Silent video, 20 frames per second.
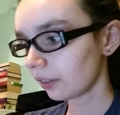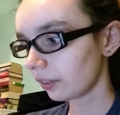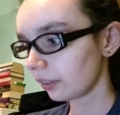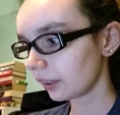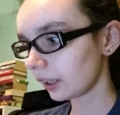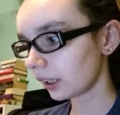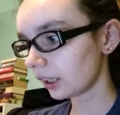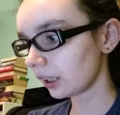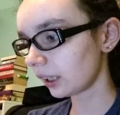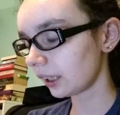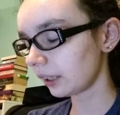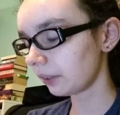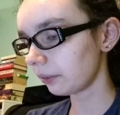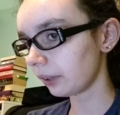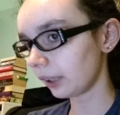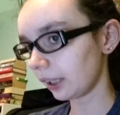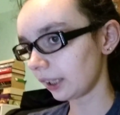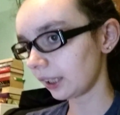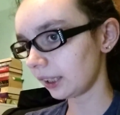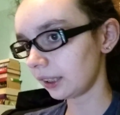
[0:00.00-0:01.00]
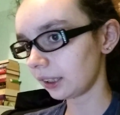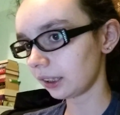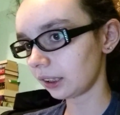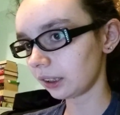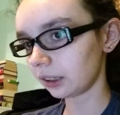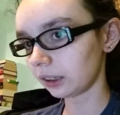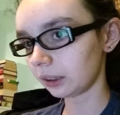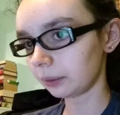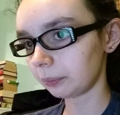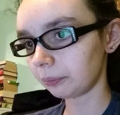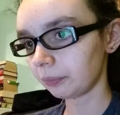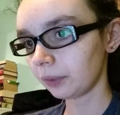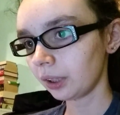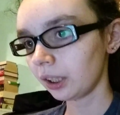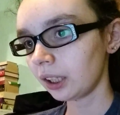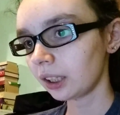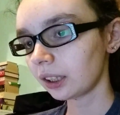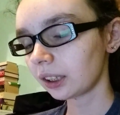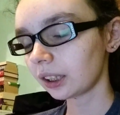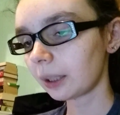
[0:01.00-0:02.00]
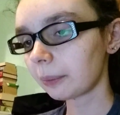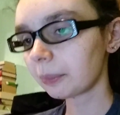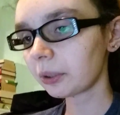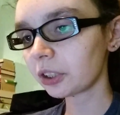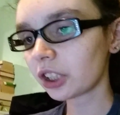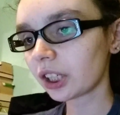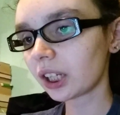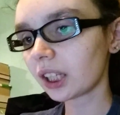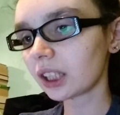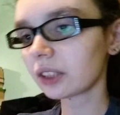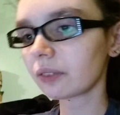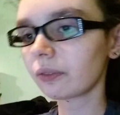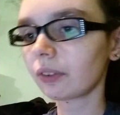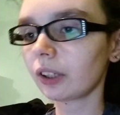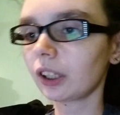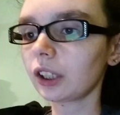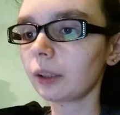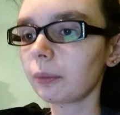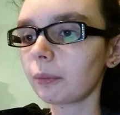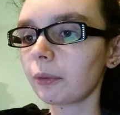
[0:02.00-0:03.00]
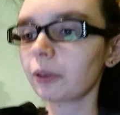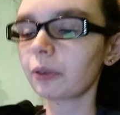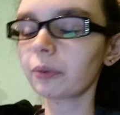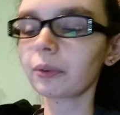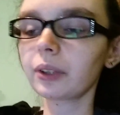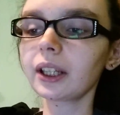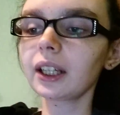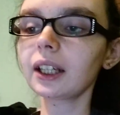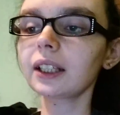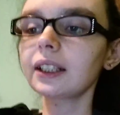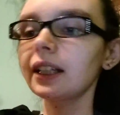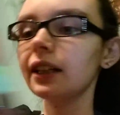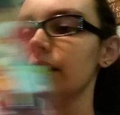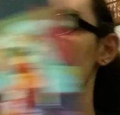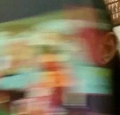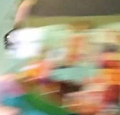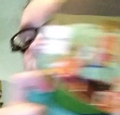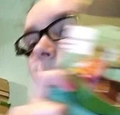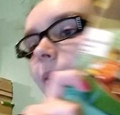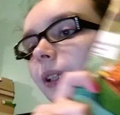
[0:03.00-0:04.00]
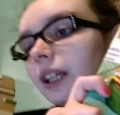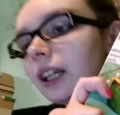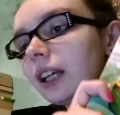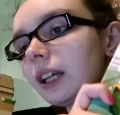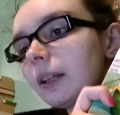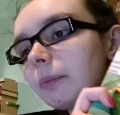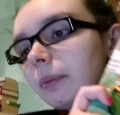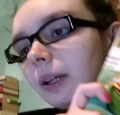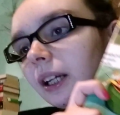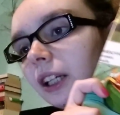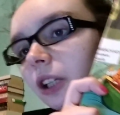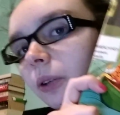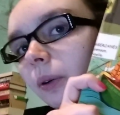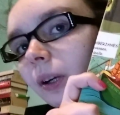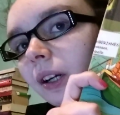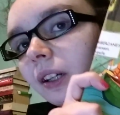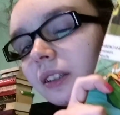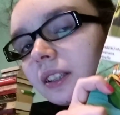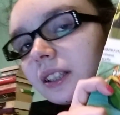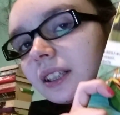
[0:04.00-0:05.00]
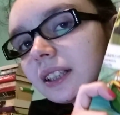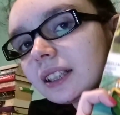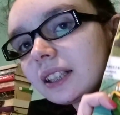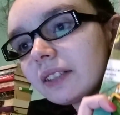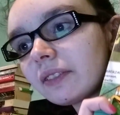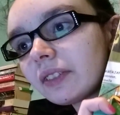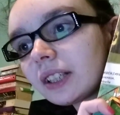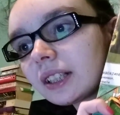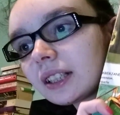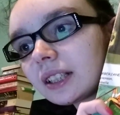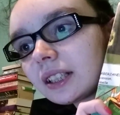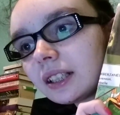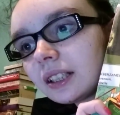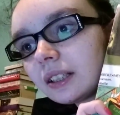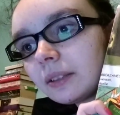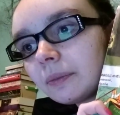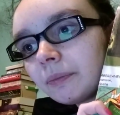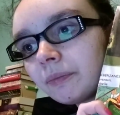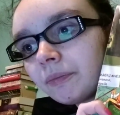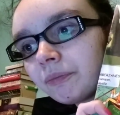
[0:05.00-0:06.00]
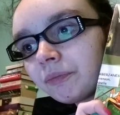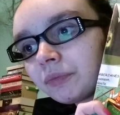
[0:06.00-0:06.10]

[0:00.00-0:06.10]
Then I read um, Lumberjanes Volume 3, A Terrible Plan by Noelle Stevenson.